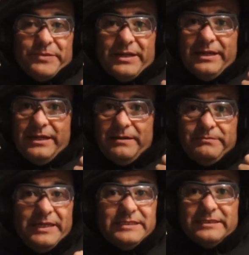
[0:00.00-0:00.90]

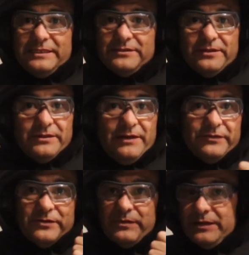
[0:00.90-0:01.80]
Basically, their left
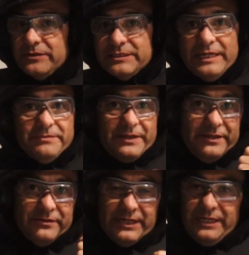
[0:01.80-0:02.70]
and the right are the same thing,
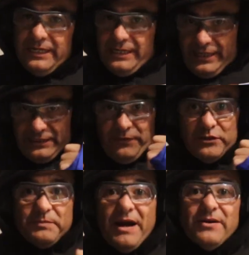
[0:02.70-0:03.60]
okay? As far
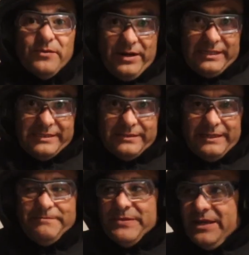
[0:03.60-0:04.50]
as power-wise,
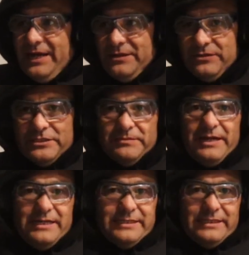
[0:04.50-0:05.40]
okay? I know there's some
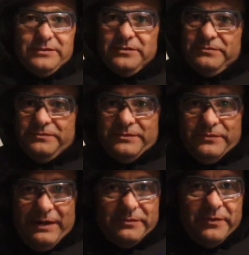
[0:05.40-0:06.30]
guys that could do
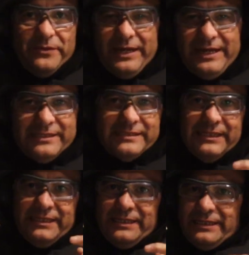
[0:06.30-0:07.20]
right with both hands.
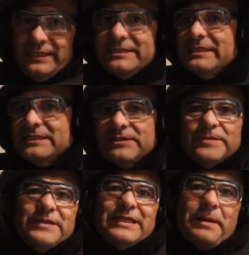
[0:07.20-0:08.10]
Doesn't necessarily
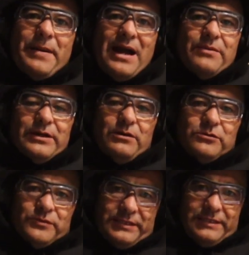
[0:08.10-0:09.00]
mean that the power
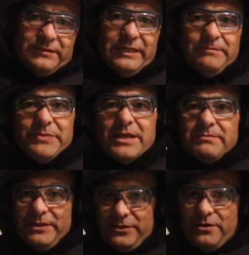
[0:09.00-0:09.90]
goes with it, okay?
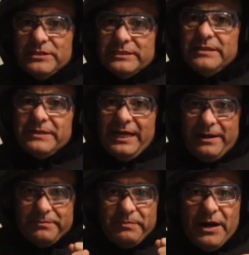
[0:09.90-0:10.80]
But there are some that
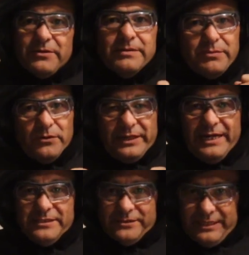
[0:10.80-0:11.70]
have power in both
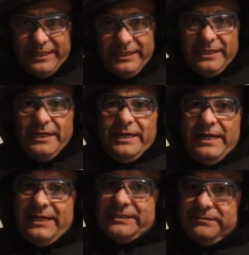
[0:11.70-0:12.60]
hands, okay?
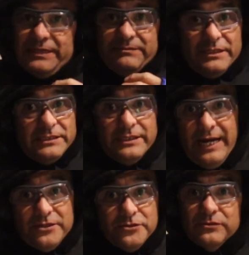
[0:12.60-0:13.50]
And sometimes it's
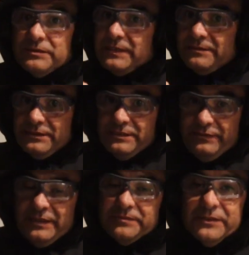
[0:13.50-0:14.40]
natural, sometimes it's
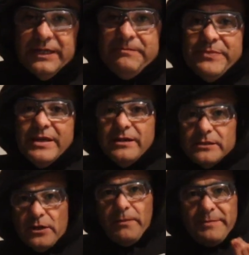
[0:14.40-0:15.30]
developed, okay?
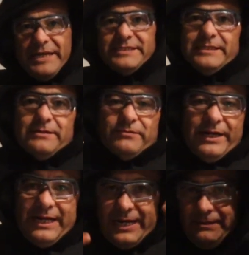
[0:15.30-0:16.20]
So, basic.
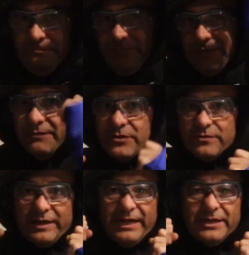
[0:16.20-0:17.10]
Right hand, if you're a
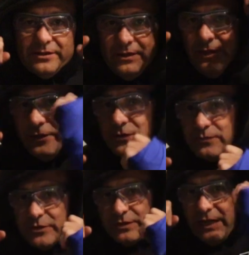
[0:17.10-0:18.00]
right-hander,
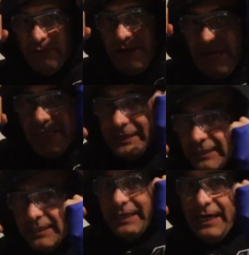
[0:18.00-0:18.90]
your left hand
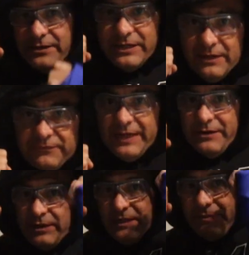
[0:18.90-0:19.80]
and your left leg
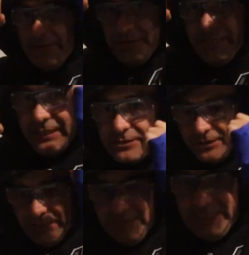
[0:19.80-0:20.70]
are going to be your lead. So, you're
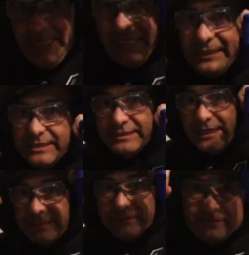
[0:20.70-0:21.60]
going to be standing like this,
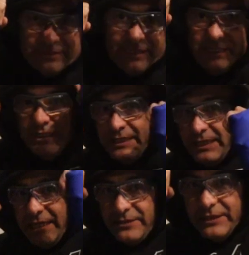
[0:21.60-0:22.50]
kind of, okay?
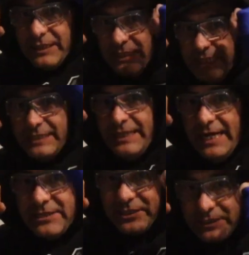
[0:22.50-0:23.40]
And they're going to lead the
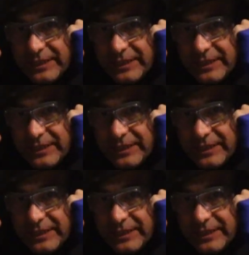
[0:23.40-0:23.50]
actions,